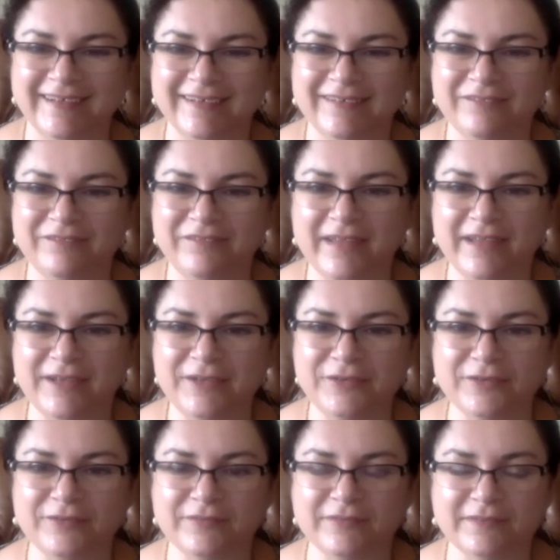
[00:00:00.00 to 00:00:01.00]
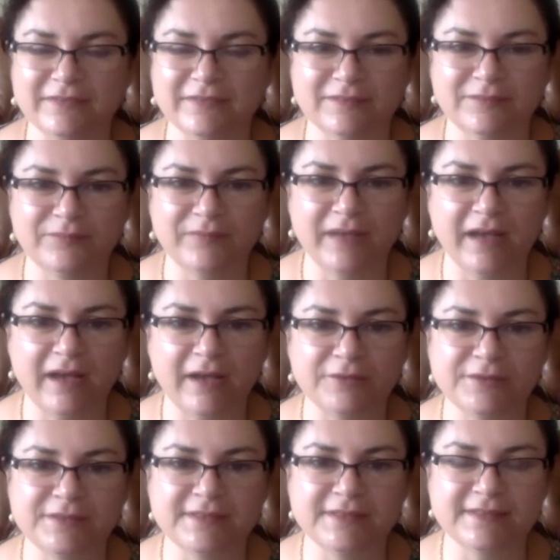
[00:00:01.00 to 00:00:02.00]
value of a
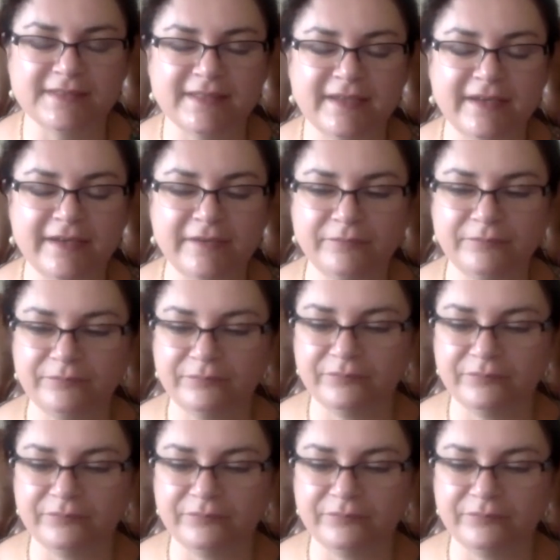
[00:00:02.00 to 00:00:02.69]
house is there,